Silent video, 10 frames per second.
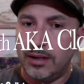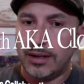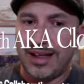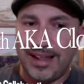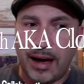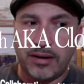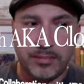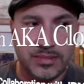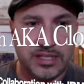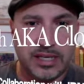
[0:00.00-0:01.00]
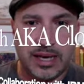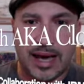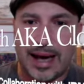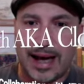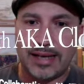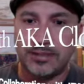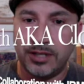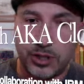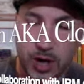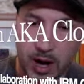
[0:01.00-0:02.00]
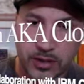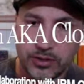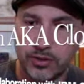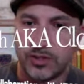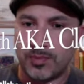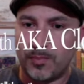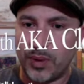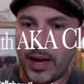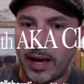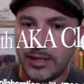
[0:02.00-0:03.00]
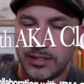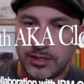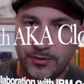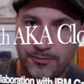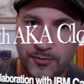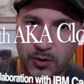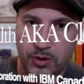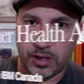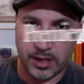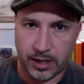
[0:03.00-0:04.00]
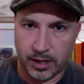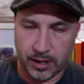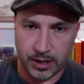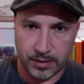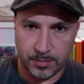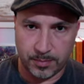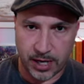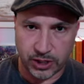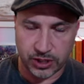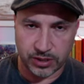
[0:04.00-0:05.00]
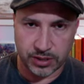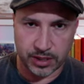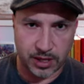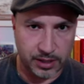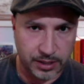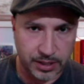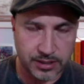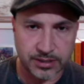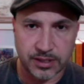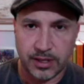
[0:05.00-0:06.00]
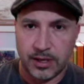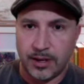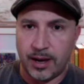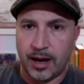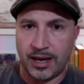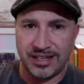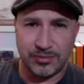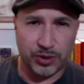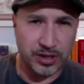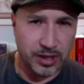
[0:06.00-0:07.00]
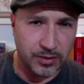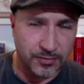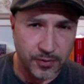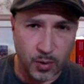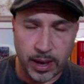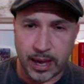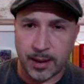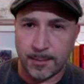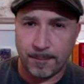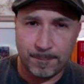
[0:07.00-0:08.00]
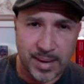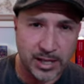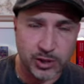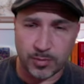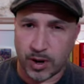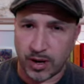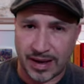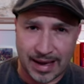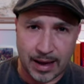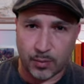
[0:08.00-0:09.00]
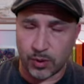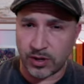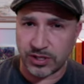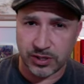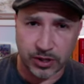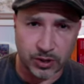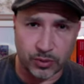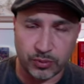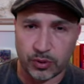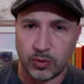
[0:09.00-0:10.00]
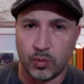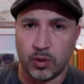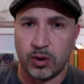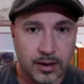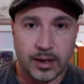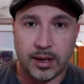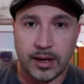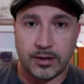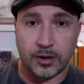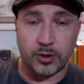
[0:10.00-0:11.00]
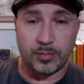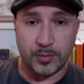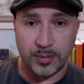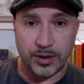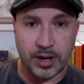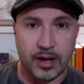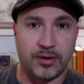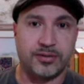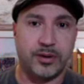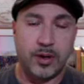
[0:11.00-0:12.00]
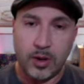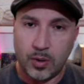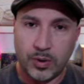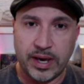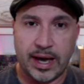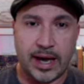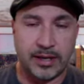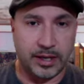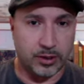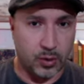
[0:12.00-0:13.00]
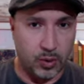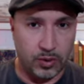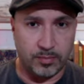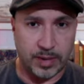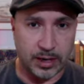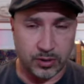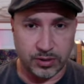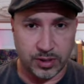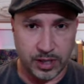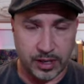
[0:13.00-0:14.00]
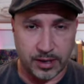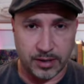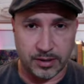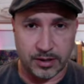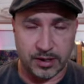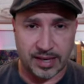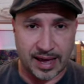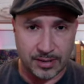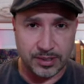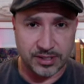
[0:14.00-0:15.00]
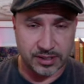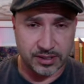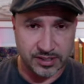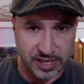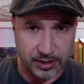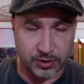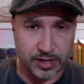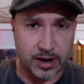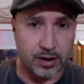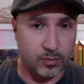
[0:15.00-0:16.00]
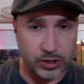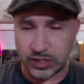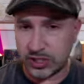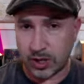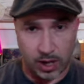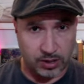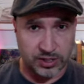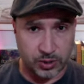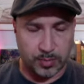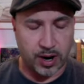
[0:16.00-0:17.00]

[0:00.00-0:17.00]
CloudMD has the doctors, has the full uh, patient uh, clinics, uh, is with Infoway, Benchmark, AntWorks. They're going to go throughout the world. And under uh, Premier Health, patients, we had like the, the whole app. medical uh, uh, they have pretty much there, which is the solution.